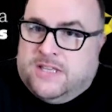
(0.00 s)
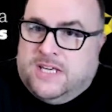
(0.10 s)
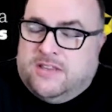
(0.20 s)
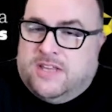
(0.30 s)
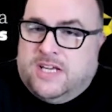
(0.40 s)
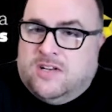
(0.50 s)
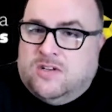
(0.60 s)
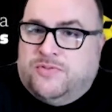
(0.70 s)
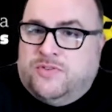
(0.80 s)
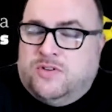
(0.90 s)
The Think
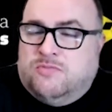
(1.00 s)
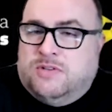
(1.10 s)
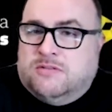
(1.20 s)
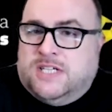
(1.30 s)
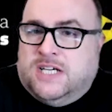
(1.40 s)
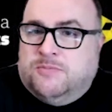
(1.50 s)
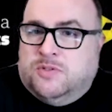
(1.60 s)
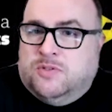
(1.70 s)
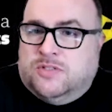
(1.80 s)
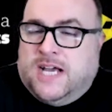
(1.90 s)
Global Forum Roundtables,